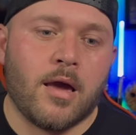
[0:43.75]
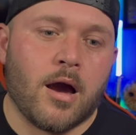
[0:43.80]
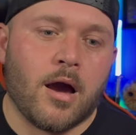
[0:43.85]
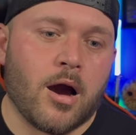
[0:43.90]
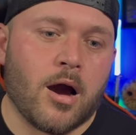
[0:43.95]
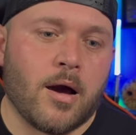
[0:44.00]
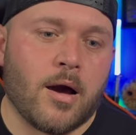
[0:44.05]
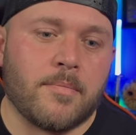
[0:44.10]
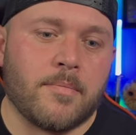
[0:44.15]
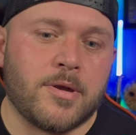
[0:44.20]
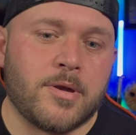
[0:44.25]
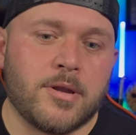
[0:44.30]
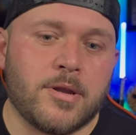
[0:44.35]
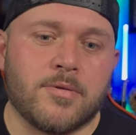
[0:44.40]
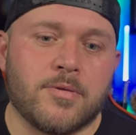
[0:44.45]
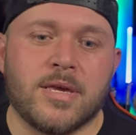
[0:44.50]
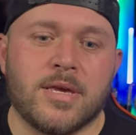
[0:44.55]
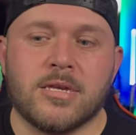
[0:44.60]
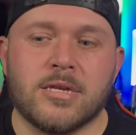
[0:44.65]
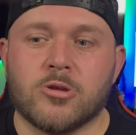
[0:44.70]
You know,
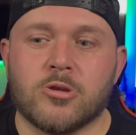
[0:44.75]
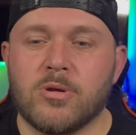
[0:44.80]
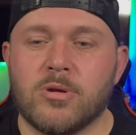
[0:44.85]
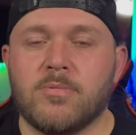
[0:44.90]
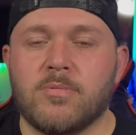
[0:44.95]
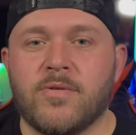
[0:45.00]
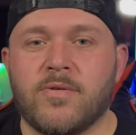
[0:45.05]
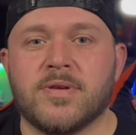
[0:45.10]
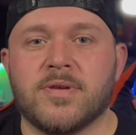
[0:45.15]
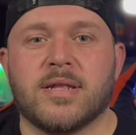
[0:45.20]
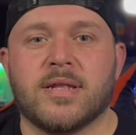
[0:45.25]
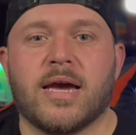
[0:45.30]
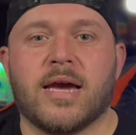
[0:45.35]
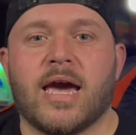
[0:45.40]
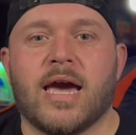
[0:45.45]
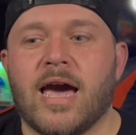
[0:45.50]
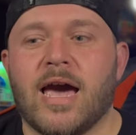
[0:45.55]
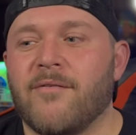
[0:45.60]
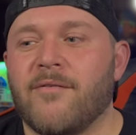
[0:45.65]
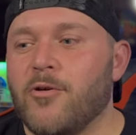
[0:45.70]
these three movies that I
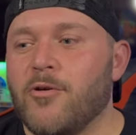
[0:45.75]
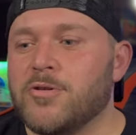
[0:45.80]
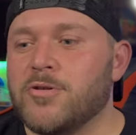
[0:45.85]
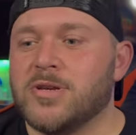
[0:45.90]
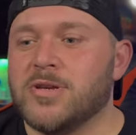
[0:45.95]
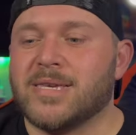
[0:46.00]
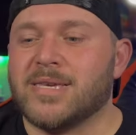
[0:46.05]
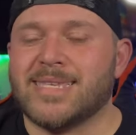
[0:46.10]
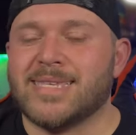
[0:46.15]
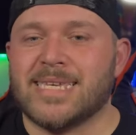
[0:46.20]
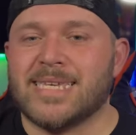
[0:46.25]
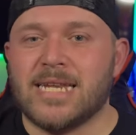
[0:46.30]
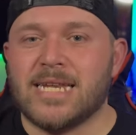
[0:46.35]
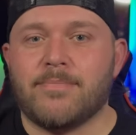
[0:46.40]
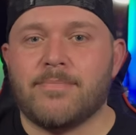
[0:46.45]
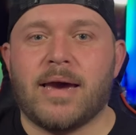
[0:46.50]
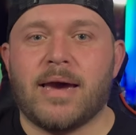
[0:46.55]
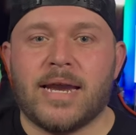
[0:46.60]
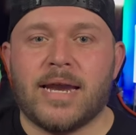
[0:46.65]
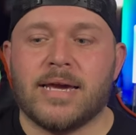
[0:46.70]
have are just
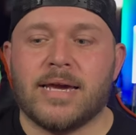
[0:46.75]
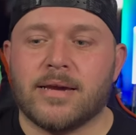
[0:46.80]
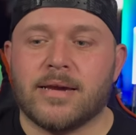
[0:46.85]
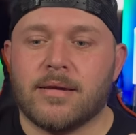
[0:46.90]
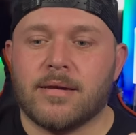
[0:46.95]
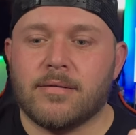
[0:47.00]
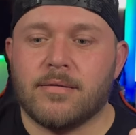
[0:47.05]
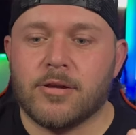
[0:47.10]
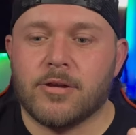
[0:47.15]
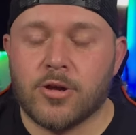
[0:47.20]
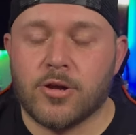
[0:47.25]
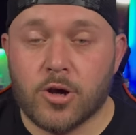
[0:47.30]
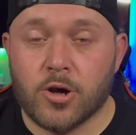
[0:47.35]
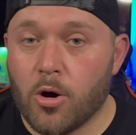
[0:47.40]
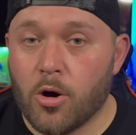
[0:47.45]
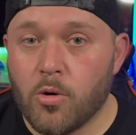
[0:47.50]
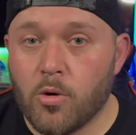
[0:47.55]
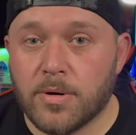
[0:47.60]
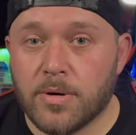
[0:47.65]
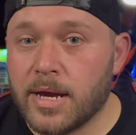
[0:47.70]
cinematic
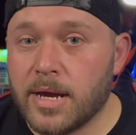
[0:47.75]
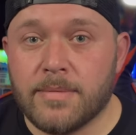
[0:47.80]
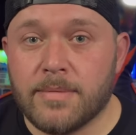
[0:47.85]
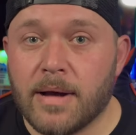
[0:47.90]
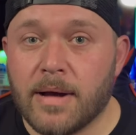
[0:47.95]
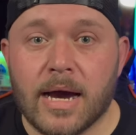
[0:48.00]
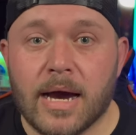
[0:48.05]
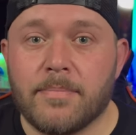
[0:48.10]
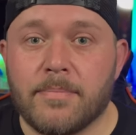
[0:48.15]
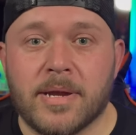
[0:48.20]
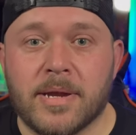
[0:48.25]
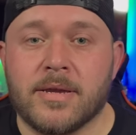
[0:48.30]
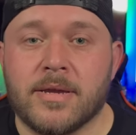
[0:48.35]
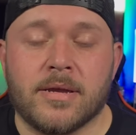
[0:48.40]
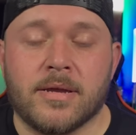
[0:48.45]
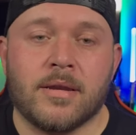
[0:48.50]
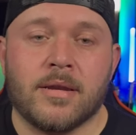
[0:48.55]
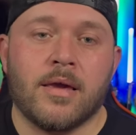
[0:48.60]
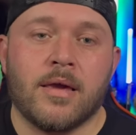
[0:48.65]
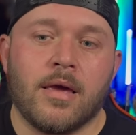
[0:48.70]
gold, in my
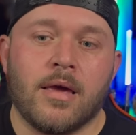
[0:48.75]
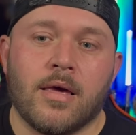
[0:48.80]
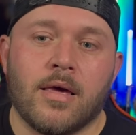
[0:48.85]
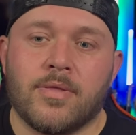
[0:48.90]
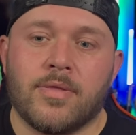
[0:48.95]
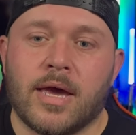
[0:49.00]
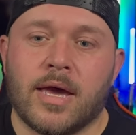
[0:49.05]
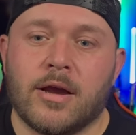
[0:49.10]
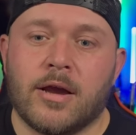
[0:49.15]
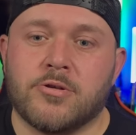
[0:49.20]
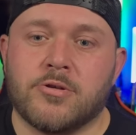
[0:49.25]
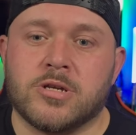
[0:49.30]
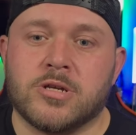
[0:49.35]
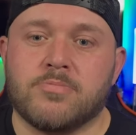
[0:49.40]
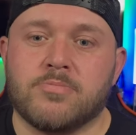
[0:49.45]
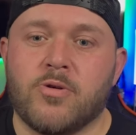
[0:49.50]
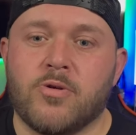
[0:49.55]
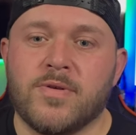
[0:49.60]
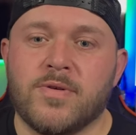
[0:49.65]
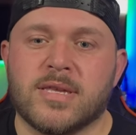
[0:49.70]
opinion, that are just
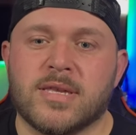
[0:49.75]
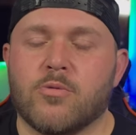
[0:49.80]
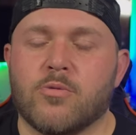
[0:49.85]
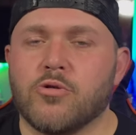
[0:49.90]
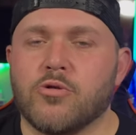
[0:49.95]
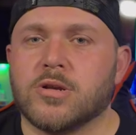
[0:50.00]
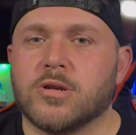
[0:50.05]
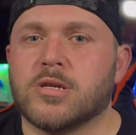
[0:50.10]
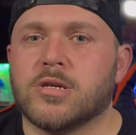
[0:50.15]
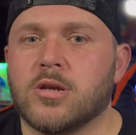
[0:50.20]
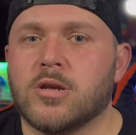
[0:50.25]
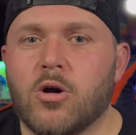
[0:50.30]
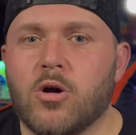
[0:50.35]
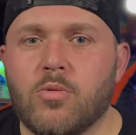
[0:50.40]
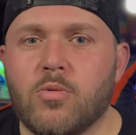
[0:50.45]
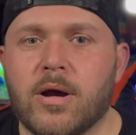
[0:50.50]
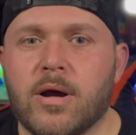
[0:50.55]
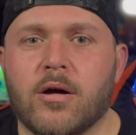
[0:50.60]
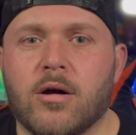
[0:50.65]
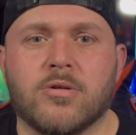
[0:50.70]
movies that work so
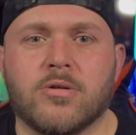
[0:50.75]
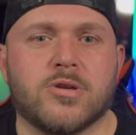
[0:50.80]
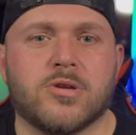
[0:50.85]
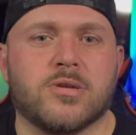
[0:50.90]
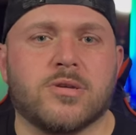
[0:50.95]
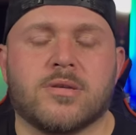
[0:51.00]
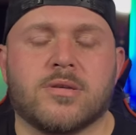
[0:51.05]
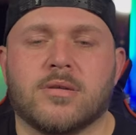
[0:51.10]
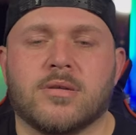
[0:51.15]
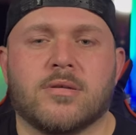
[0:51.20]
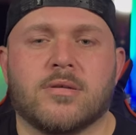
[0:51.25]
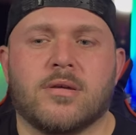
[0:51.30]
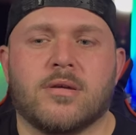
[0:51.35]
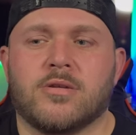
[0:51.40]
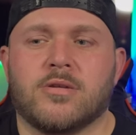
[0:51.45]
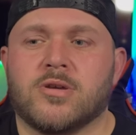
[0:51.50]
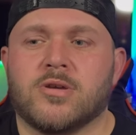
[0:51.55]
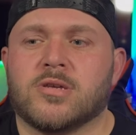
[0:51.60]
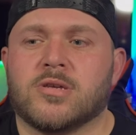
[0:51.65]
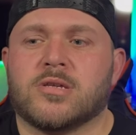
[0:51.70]
well, just
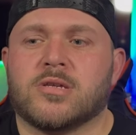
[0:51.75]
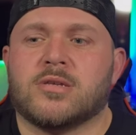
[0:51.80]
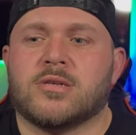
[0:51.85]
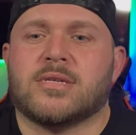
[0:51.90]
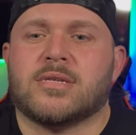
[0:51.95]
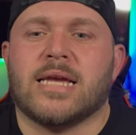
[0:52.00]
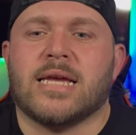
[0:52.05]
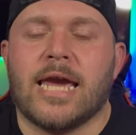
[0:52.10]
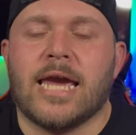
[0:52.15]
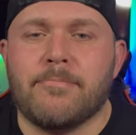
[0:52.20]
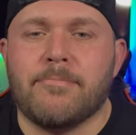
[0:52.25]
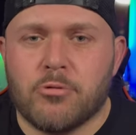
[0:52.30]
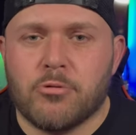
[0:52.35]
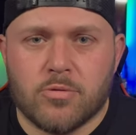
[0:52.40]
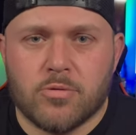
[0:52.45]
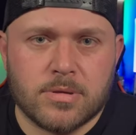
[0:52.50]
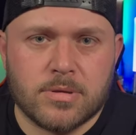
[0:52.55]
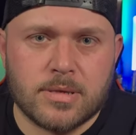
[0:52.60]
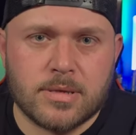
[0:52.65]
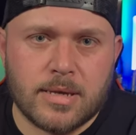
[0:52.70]

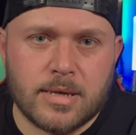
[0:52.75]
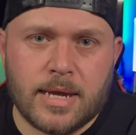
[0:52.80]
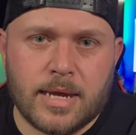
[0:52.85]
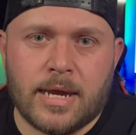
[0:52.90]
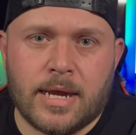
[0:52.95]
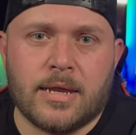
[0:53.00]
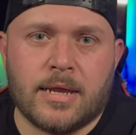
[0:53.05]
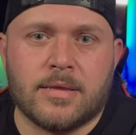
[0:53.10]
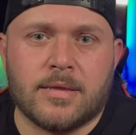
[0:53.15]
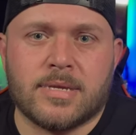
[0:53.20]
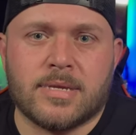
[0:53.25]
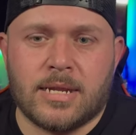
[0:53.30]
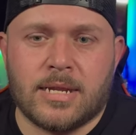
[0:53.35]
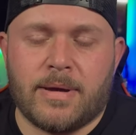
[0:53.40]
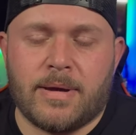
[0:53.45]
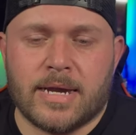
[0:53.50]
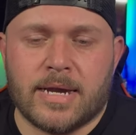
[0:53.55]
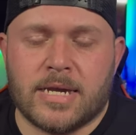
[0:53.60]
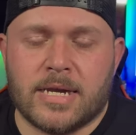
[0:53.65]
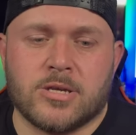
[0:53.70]
staples in
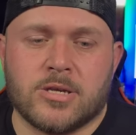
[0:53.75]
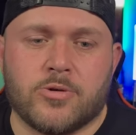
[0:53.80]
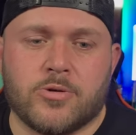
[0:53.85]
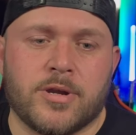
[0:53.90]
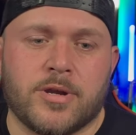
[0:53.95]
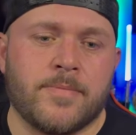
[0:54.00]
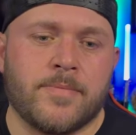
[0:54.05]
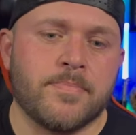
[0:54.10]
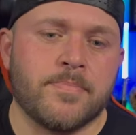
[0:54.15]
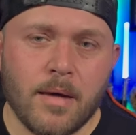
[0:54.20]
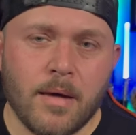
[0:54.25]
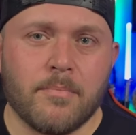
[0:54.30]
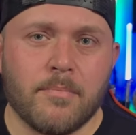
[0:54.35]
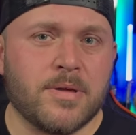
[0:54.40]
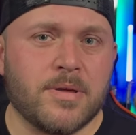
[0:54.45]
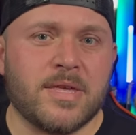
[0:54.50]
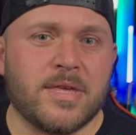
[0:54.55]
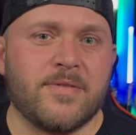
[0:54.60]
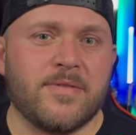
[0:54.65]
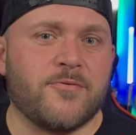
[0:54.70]
cinematic history.
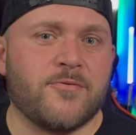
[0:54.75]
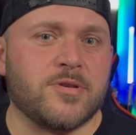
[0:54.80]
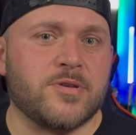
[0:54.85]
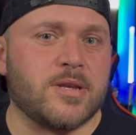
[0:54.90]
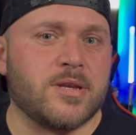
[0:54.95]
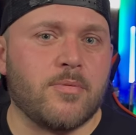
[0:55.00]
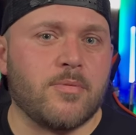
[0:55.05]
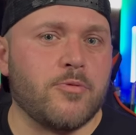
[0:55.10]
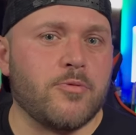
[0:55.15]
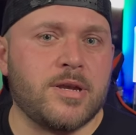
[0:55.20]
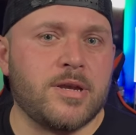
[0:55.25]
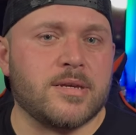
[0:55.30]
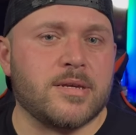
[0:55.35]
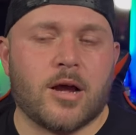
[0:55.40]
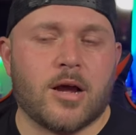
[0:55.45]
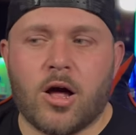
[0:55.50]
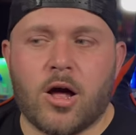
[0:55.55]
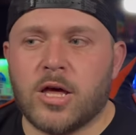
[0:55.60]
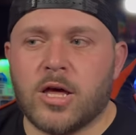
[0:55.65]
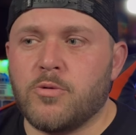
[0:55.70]
But then, for some reason,
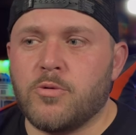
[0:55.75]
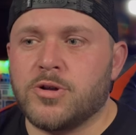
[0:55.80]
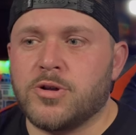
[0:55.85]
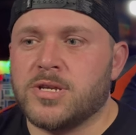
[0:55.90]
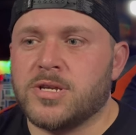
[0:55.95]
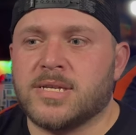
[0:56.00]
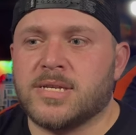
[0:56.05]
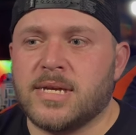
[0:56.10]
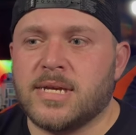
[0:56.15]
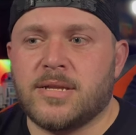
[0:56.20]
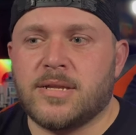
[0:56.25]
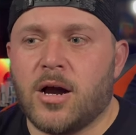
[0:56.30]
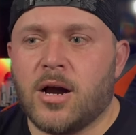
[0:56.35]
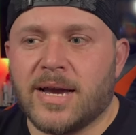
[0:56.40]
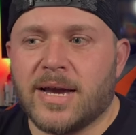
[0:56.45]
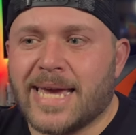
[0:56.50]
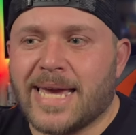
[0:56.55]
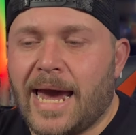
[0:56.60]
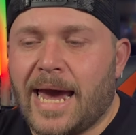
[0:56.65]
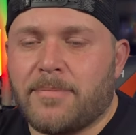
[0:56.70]
Hollywood just did
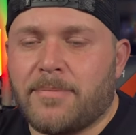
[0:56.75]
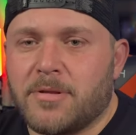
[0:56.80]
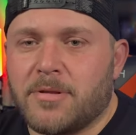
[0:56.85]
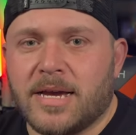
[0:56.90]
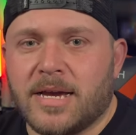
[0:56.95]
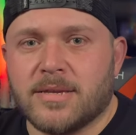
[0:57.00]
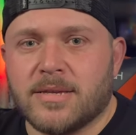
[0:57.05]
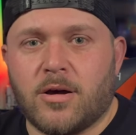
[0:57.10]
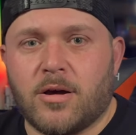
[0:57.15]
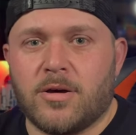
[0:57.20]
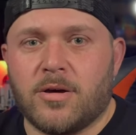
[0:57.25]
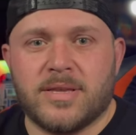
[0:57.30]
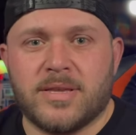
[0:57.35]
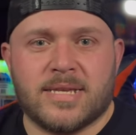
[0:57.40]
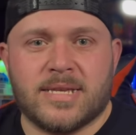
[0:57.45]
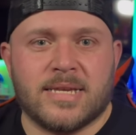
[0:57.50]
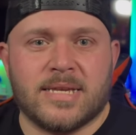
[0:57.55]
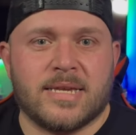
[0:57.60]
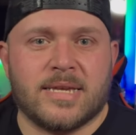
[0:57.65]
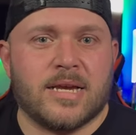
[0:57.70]
not capitalize on the
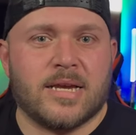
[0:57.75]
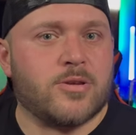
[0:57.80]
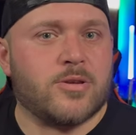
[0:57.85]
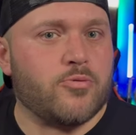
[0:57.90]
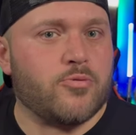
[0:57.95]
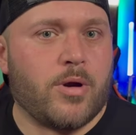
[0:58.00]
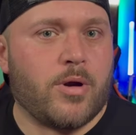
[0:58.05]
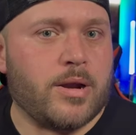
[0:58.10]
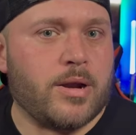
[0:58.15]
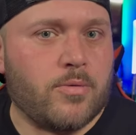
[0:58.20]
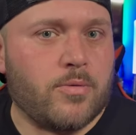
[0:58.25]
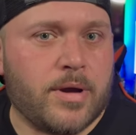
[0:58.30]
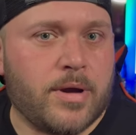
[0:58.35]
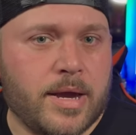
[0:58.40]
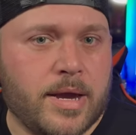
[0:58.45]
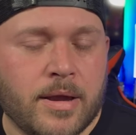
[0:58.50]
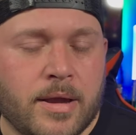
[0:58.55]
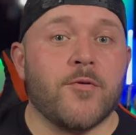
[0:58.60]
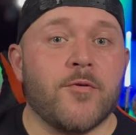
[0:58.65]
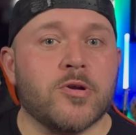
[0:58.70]
success right
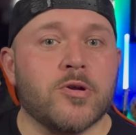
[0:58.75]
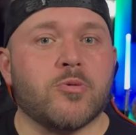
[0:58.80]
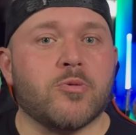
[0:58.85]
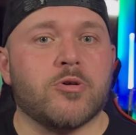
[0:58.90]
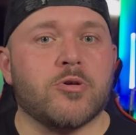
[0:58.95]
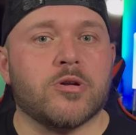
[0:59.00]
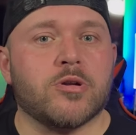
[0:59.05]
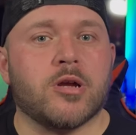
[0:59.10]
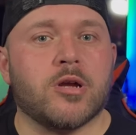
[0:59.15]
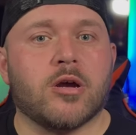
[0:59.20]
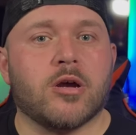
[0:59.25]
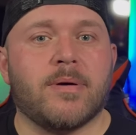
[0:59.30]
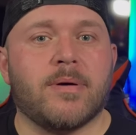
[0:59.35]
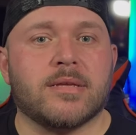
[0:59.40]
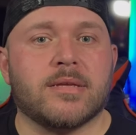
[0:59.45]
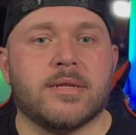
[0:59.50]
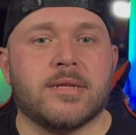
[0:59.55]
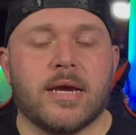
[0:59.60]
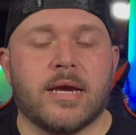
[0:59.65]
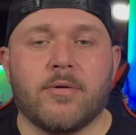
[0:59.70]
away. First one we're going to talk
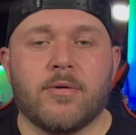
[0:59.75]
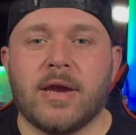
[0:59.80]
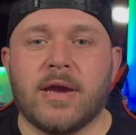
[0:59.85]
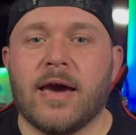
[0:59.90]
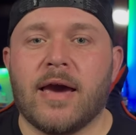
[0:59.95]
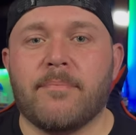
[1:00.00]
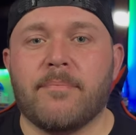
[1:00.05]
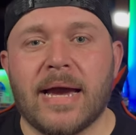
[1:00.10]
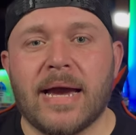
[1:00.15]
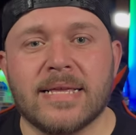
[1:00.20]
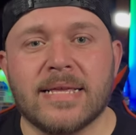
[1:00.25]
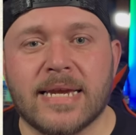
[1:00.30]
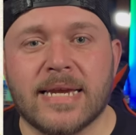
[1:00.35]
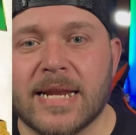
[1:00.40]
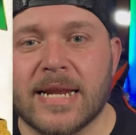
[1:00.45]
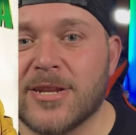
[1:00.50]
about today, we have Bad Santa,